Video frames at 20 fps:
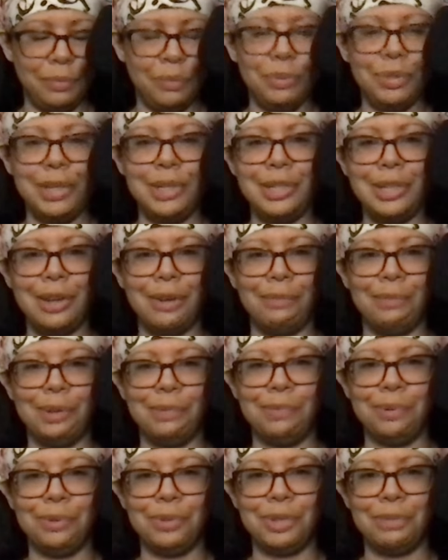Please help
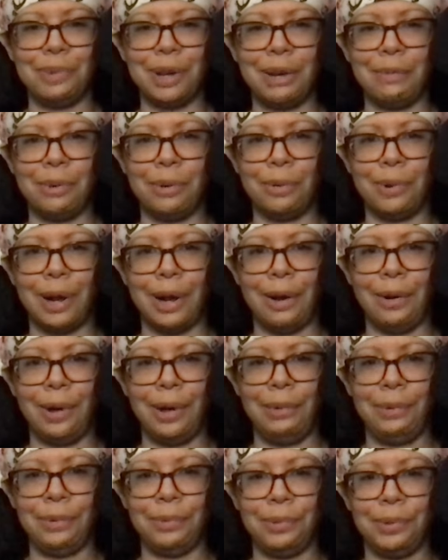me boost my morale.
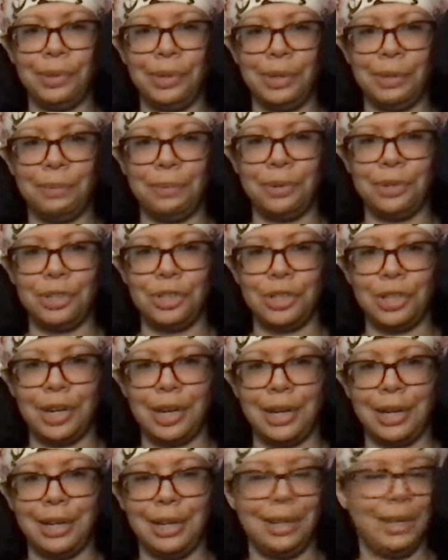I would really
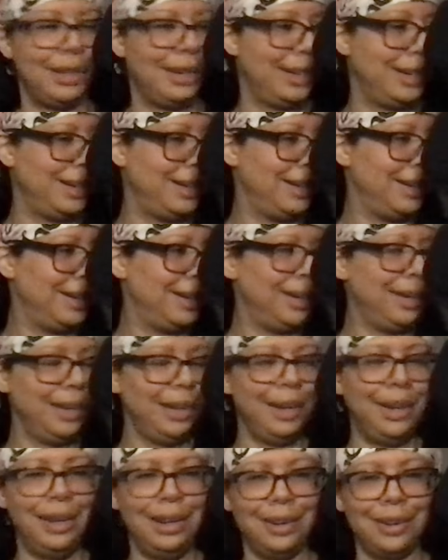appreciate it.
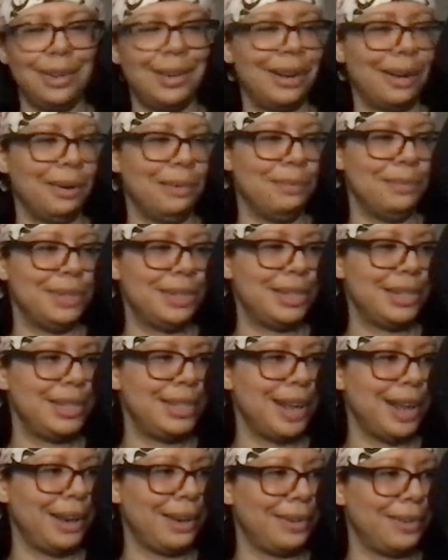Here comes
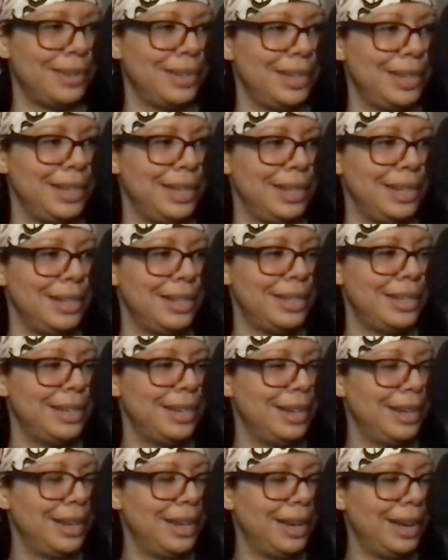Socrates.
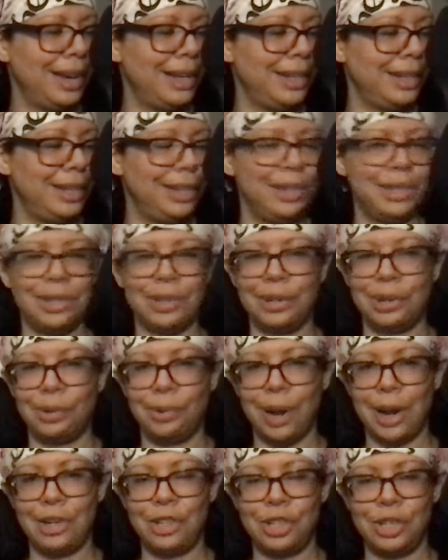I think he's going to
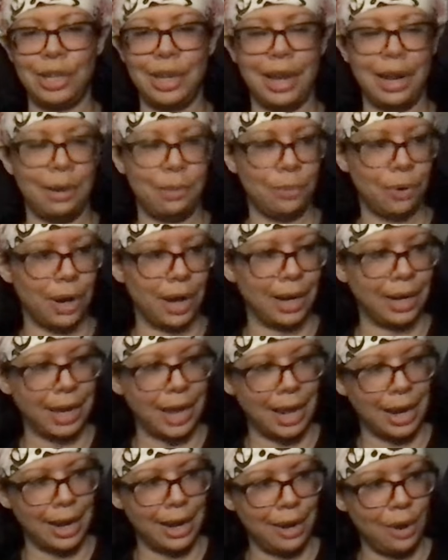crash the camera
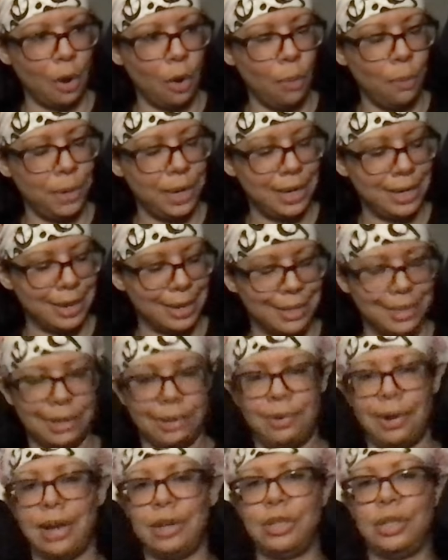again. I hope he
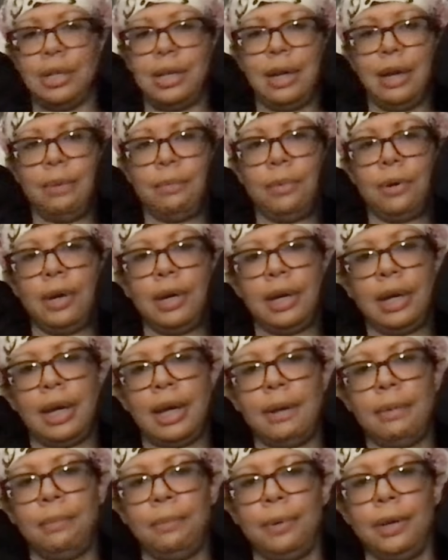doesn't crash the camera
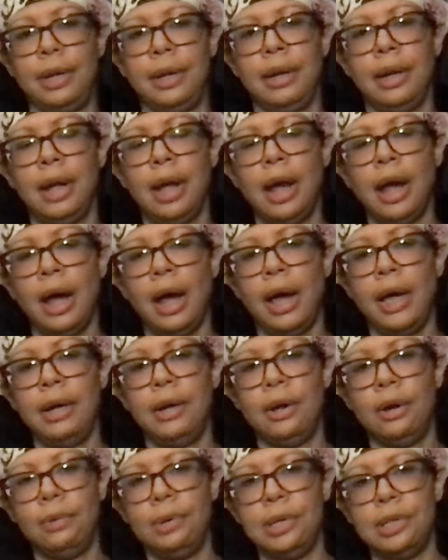again, but I
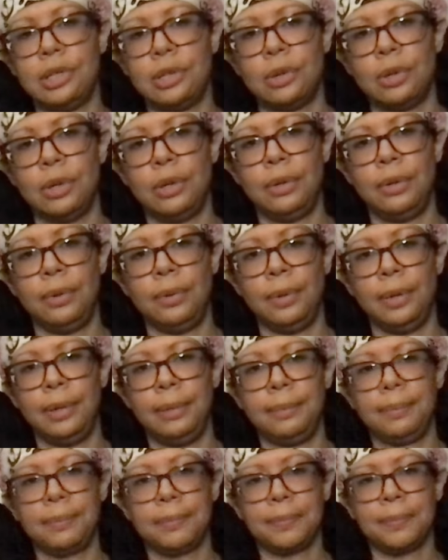know he's going to do
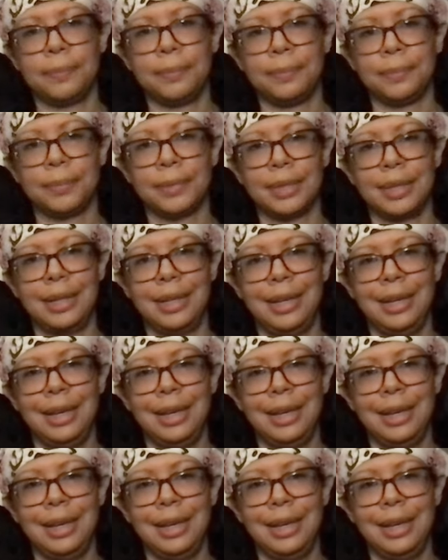it.